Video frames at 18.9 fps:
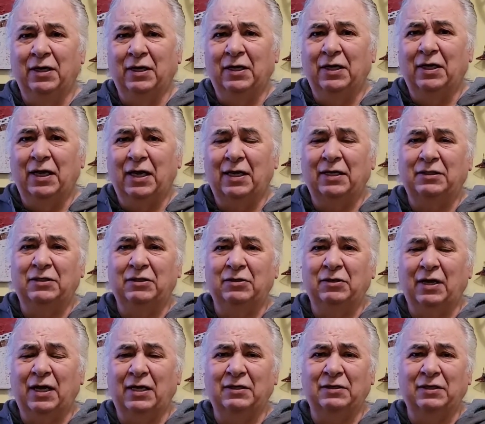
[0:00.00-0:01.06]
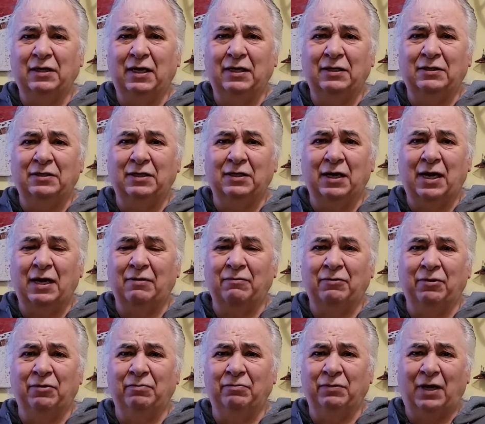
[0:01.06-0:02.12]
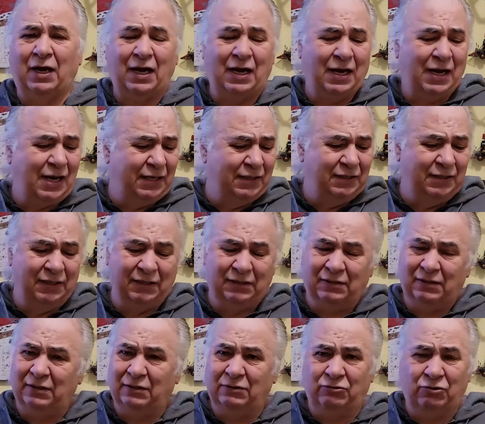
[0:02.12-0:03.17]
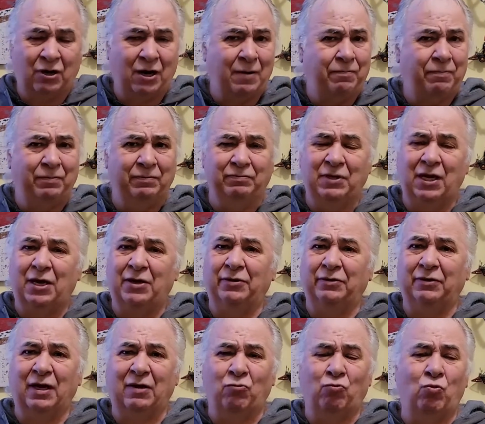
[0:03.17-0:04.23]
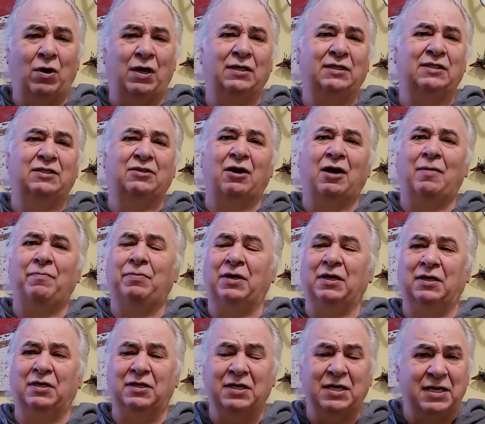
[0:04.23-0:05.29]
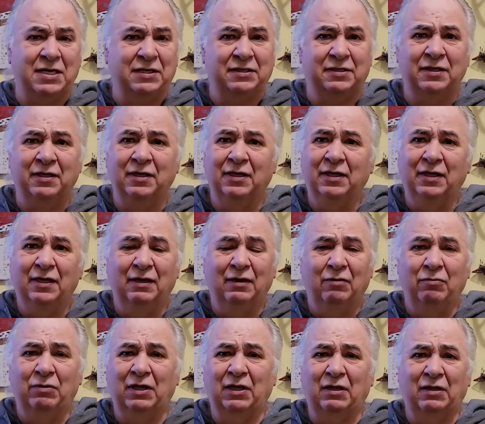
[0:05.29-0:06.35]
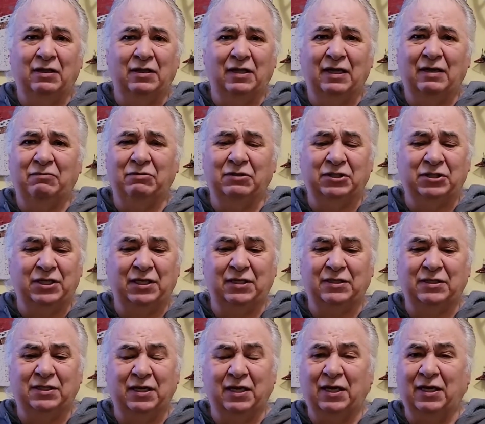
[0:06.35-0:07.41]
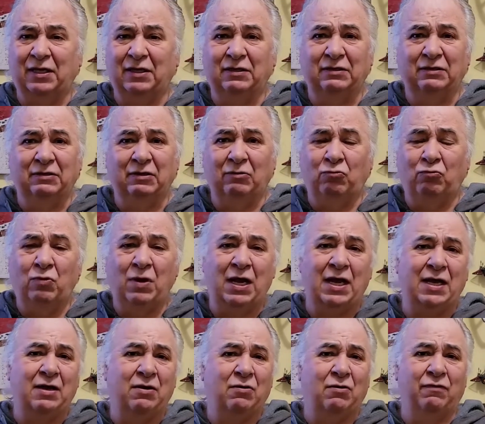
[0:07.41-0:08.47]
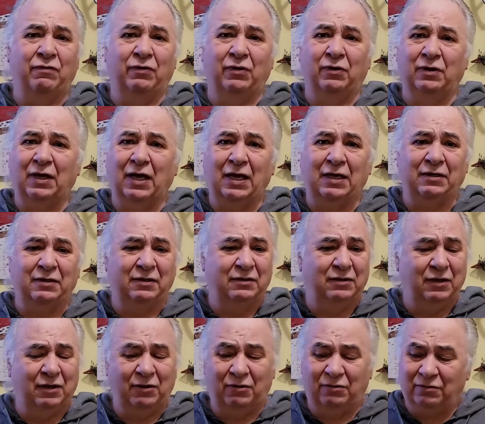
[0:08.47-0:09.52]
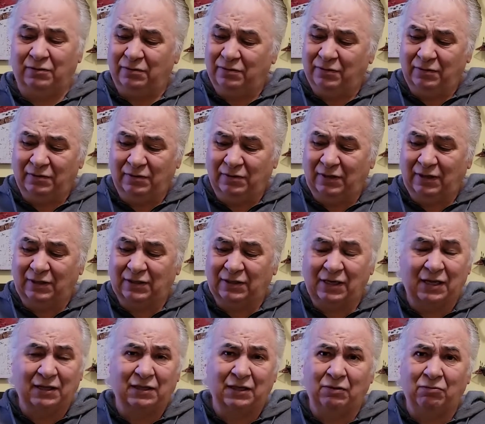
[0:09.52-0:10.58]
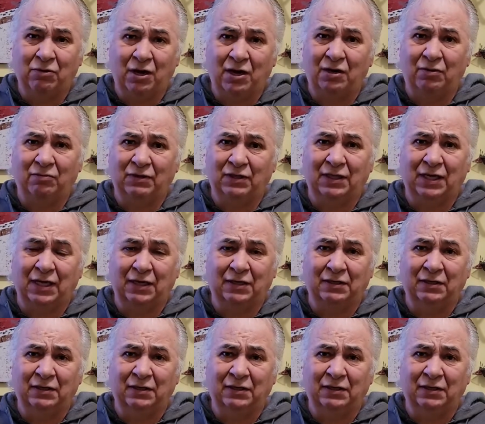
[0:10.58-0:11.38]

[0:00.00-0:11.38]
into Lightroom. I had to drop them down one stop at least. It was just way over, and there's nothing wrong with that